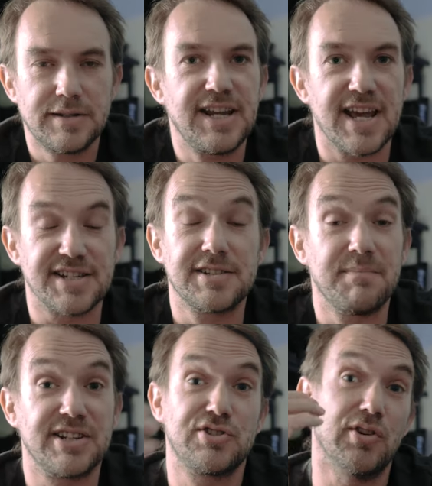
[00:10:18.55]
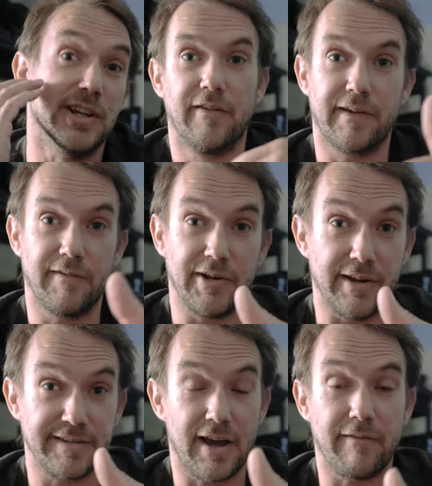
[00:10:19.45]
So yeah, just make sure you've given
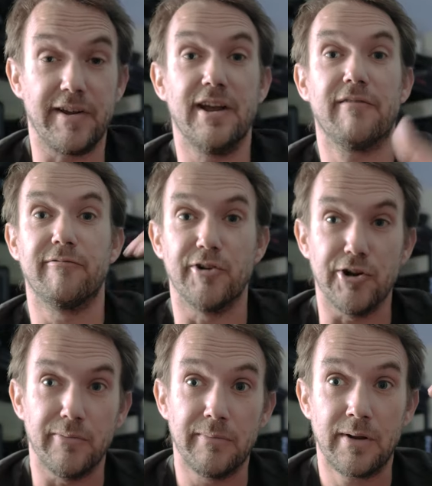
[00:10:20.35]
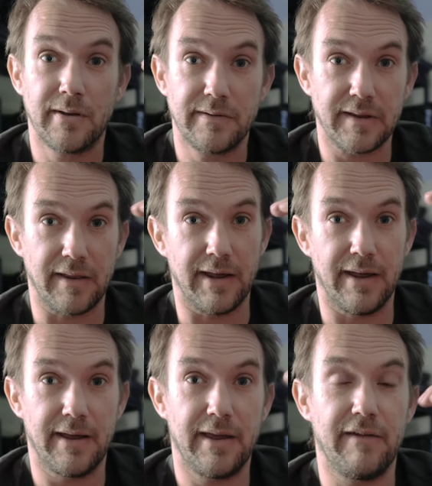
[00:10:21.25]
yourself enough room so that
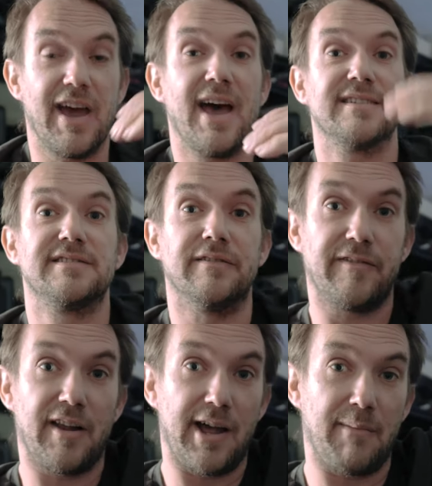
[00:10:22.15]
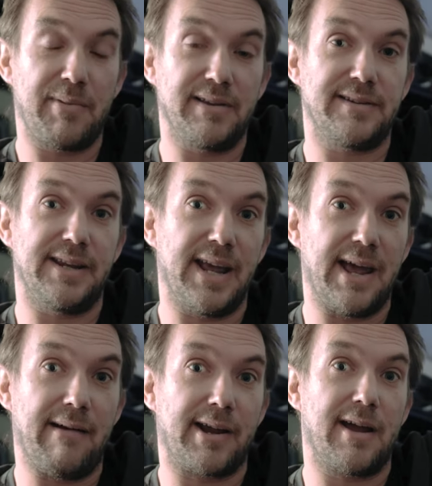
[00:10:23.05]
if it has to fly up into the
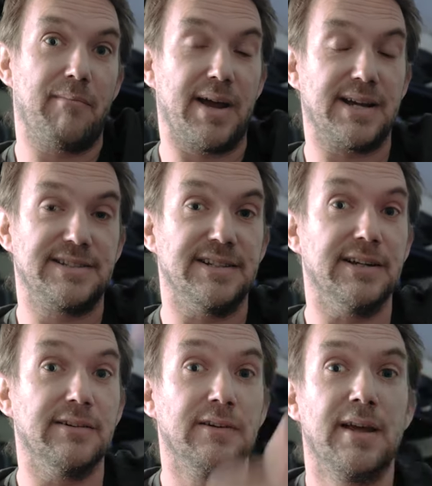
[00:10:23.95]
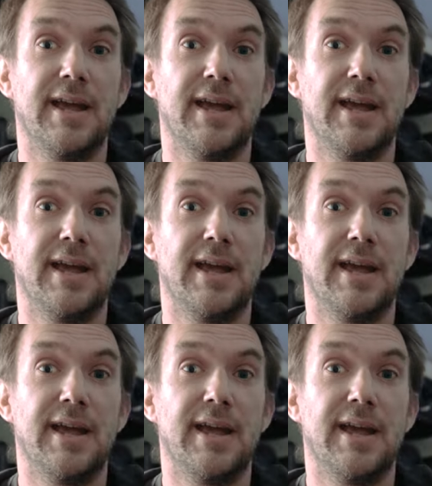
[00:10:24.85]
air and come back to you,